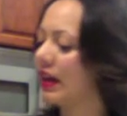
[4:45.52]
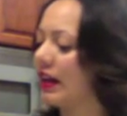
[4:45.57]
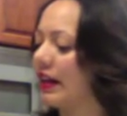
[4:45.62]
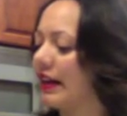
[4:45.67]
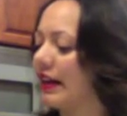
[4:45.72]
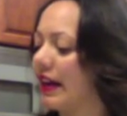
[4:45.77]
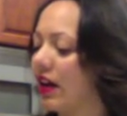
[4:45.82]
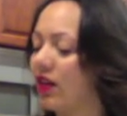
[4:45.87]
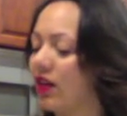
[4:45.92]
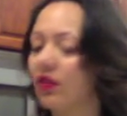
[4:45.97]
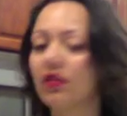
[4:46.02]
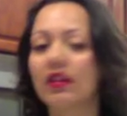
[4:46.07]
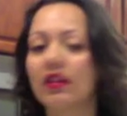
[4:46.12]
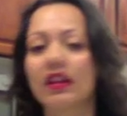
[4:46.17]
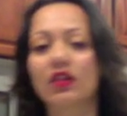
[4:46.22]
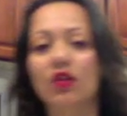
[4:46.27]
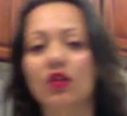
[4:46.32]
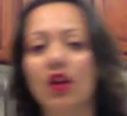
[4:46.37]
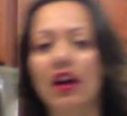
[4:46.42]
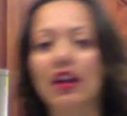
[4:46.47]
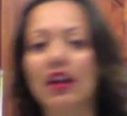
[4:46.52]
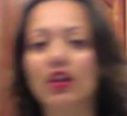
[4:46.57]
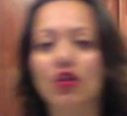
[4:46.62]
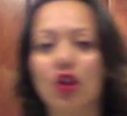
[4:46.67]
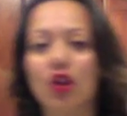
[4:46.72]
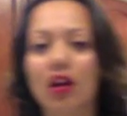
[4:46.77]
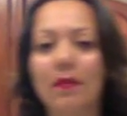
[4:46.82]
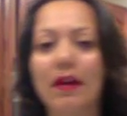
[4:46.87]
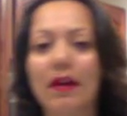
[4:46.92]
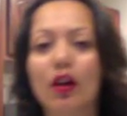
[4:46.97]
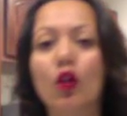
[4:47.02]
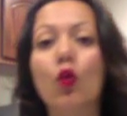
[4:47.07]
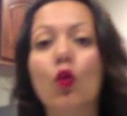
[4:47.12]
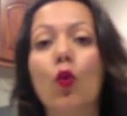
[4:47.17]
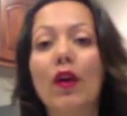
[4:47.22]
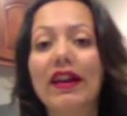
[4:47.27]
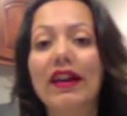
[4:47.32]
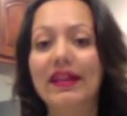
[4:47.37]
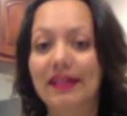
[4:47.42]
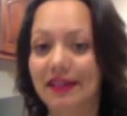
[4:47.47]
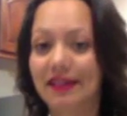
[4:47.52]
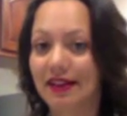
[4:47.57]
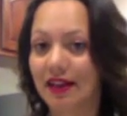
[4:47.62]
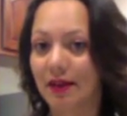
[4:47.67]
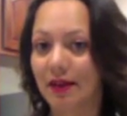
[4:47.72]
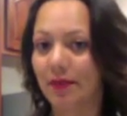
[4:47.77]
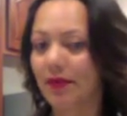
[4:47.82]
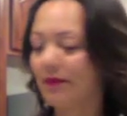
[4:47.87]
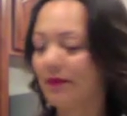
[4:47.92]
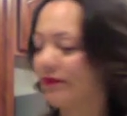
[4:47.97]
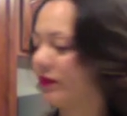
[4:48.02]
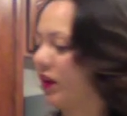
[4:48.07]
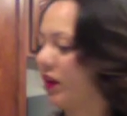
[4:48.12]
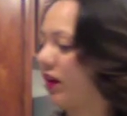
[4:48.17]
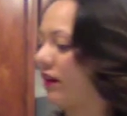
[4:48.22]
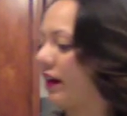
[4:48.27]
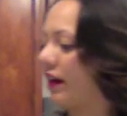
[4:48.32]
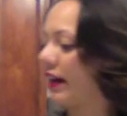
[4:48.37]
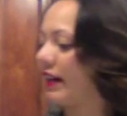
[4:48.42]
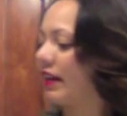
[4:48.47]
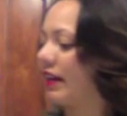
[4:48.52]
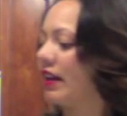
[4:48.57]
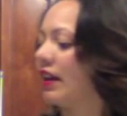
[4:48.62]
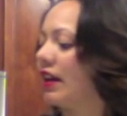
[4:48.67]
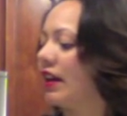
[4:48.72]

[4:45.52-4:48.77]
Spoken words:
Now, let's go ahead and talk about a quick tip, all right?